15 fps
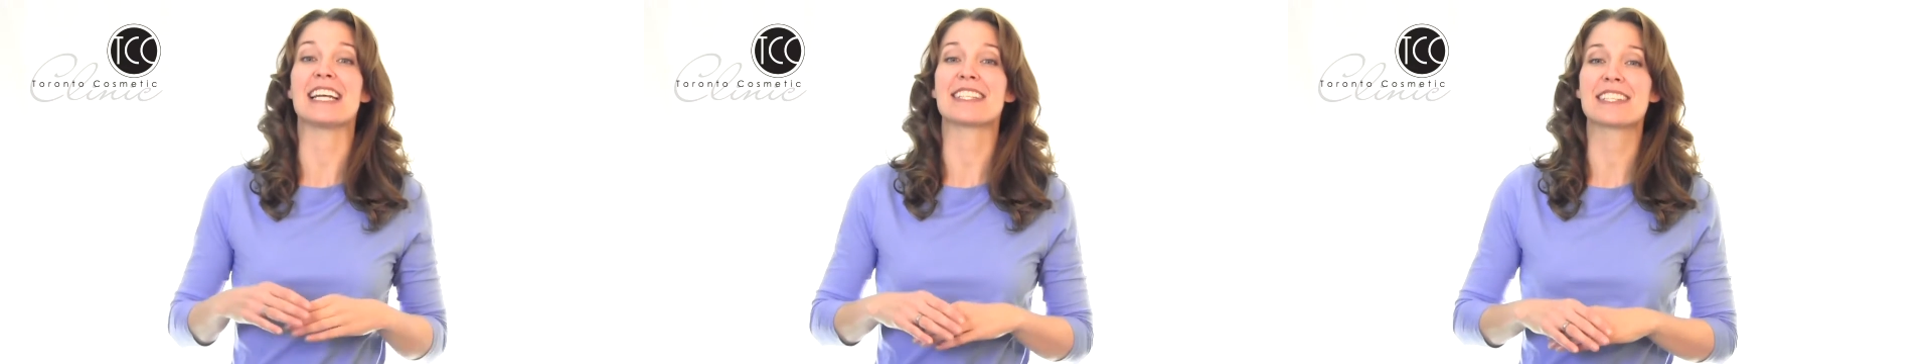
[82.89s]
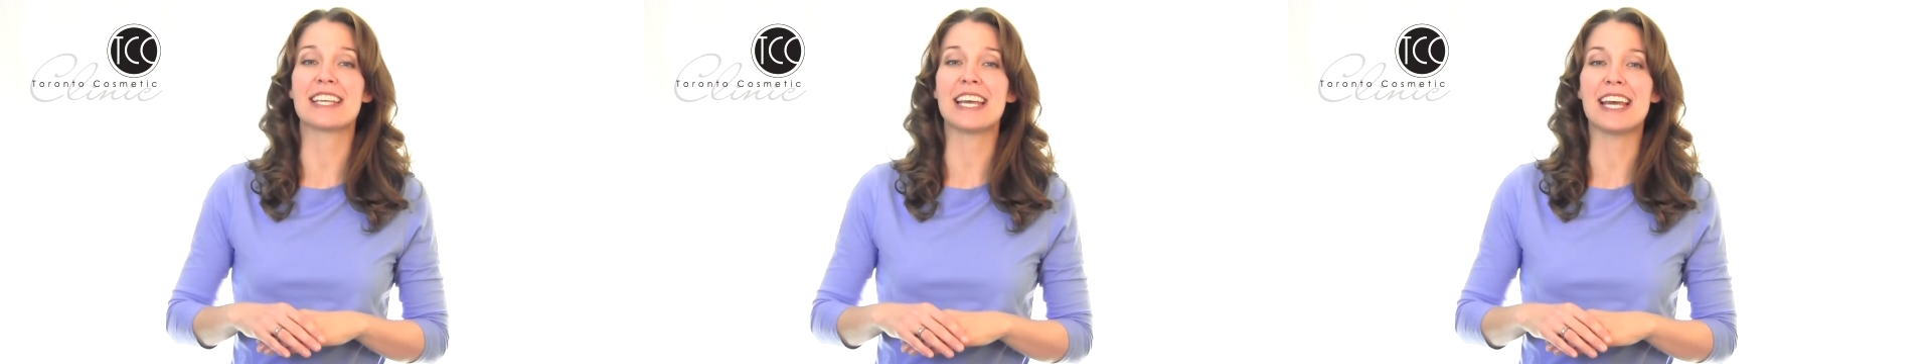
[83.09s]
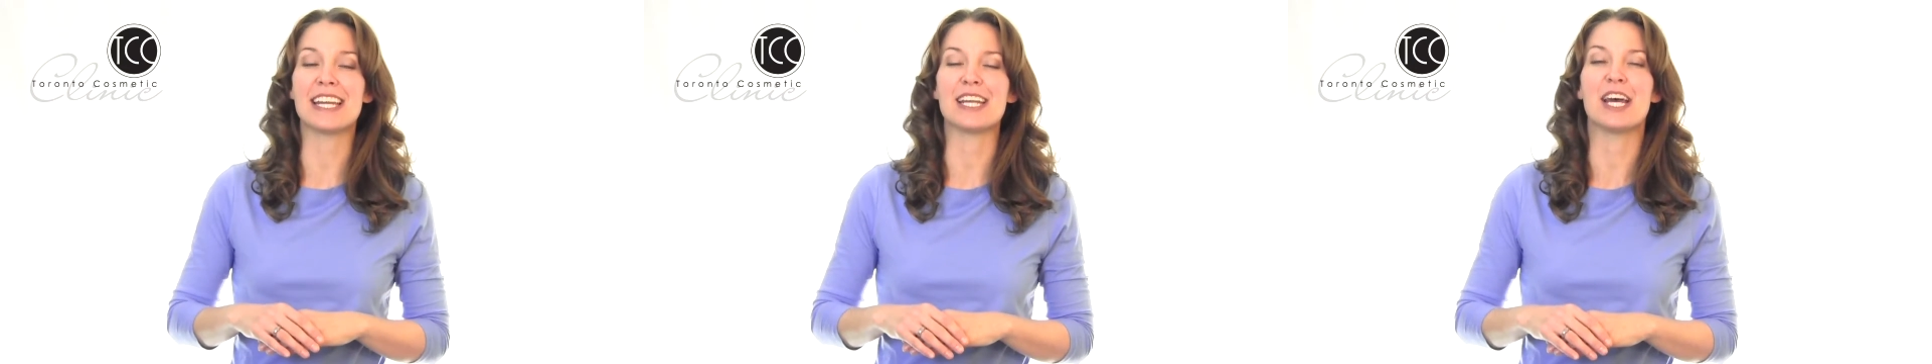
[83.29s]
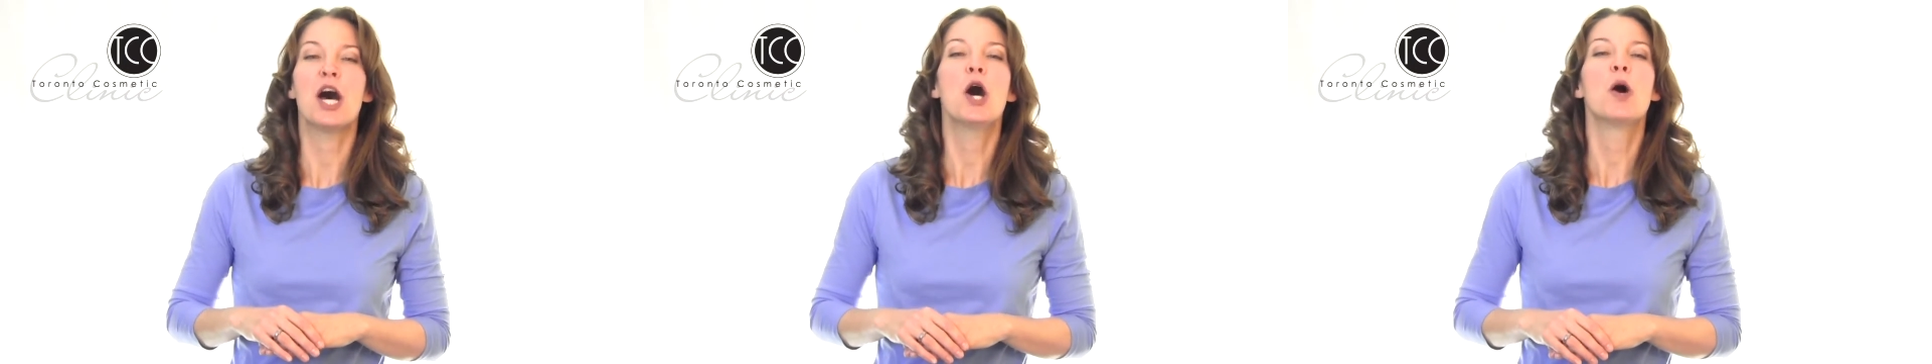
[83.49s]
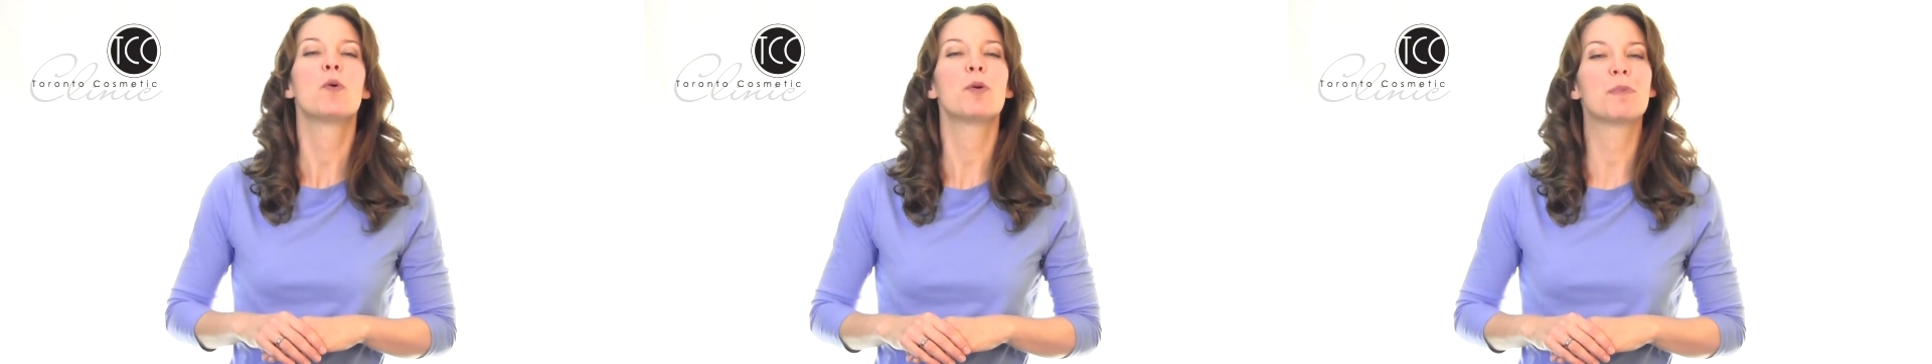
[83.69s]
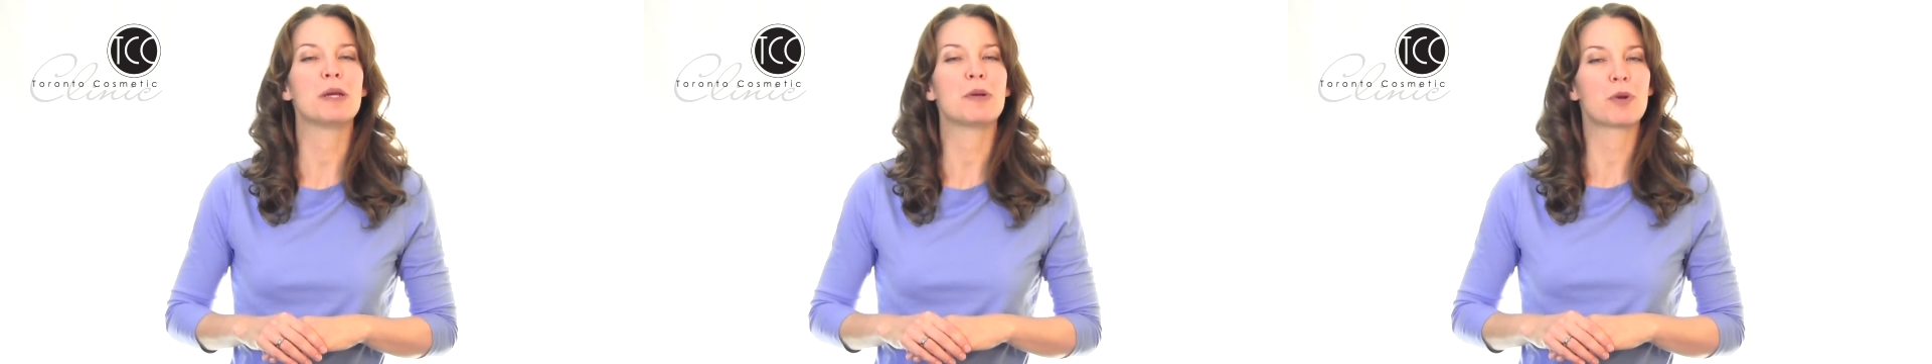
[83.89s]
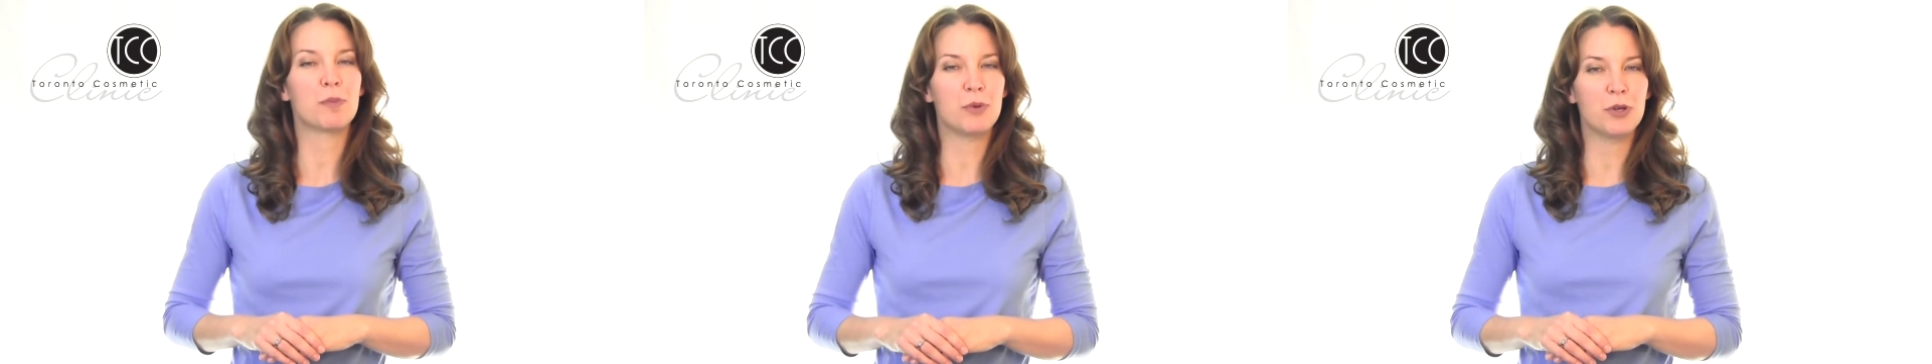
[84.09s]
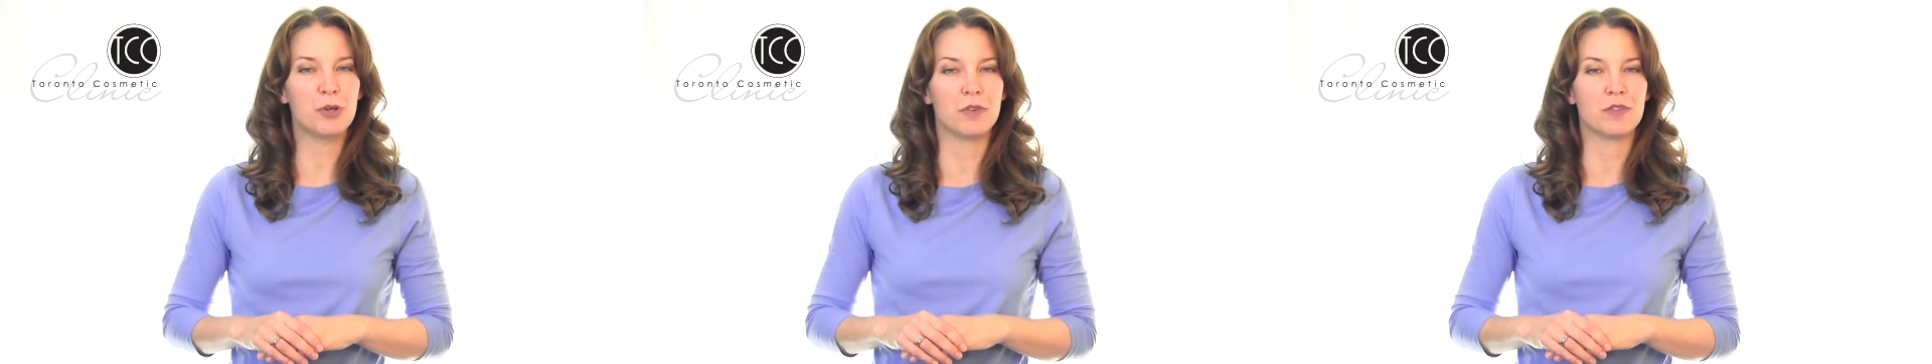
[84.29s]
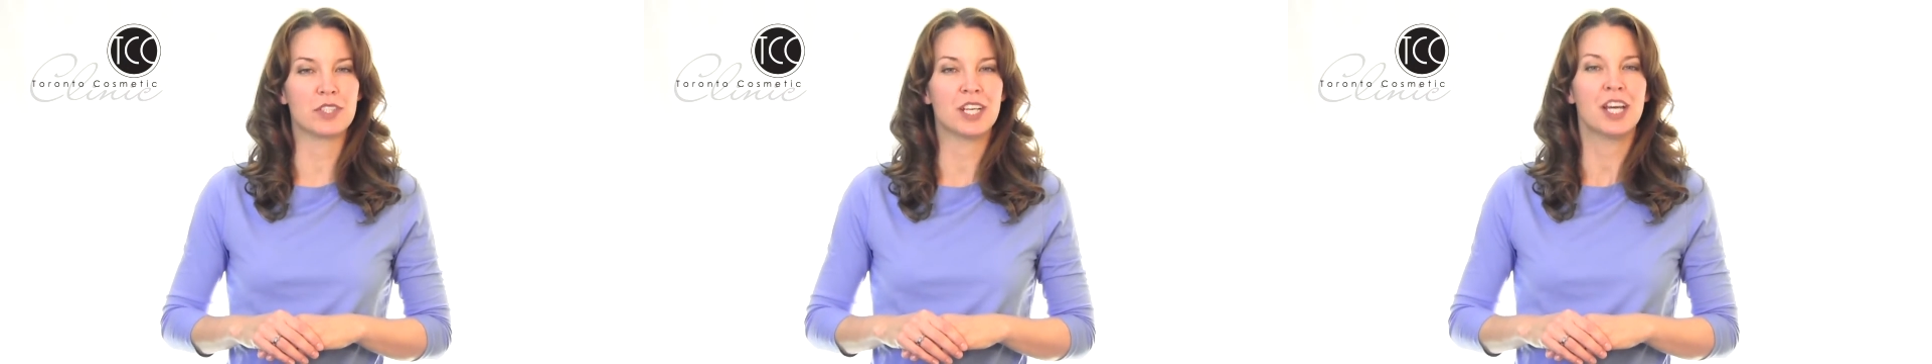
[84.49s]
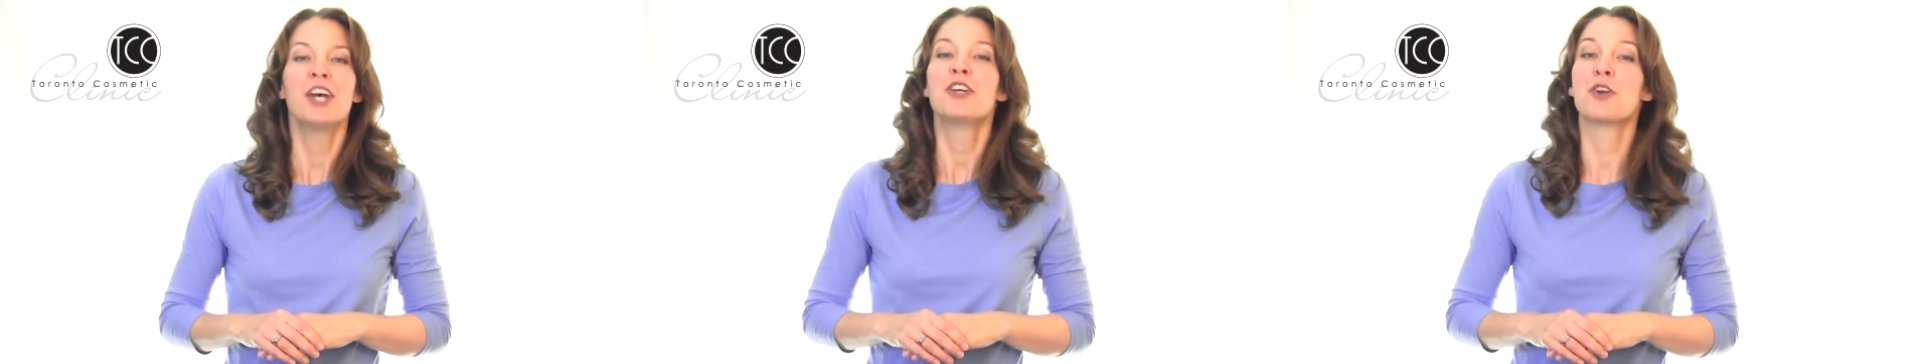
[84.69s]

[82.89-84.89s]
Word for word: and skin will be removed.